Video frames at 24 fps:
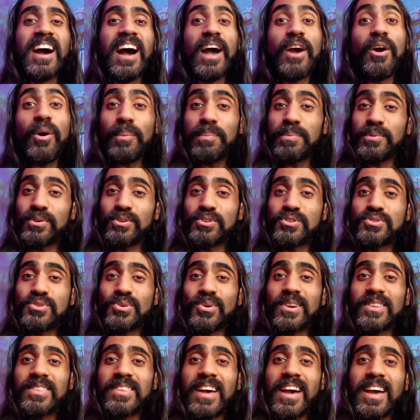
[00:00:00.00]
I hope you
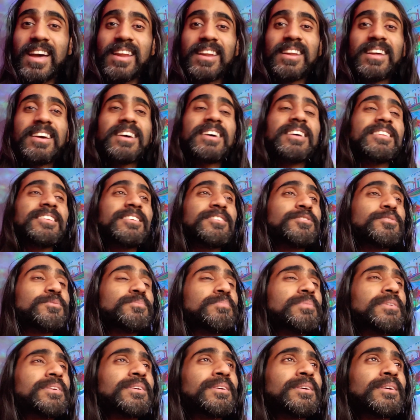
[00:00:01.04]
enjoyed that. This has
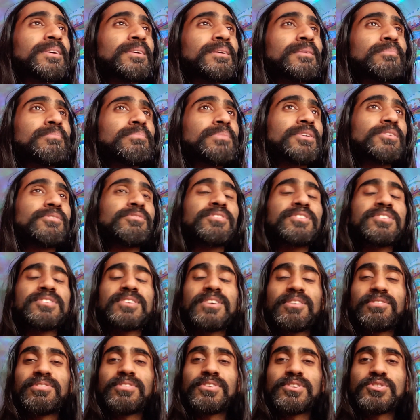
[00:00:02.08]
been a bit of a
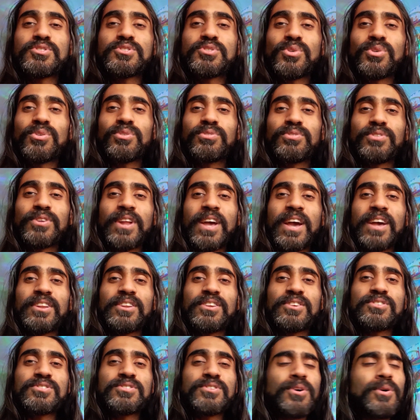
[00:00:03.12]
different Joel
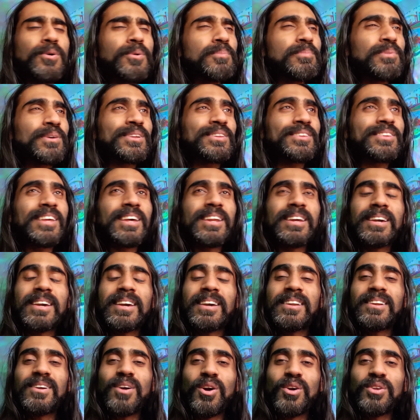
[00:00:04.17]
Fernandes show, but then
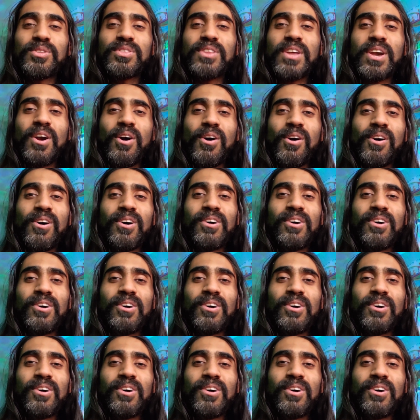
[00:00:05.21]
again, aren't they all?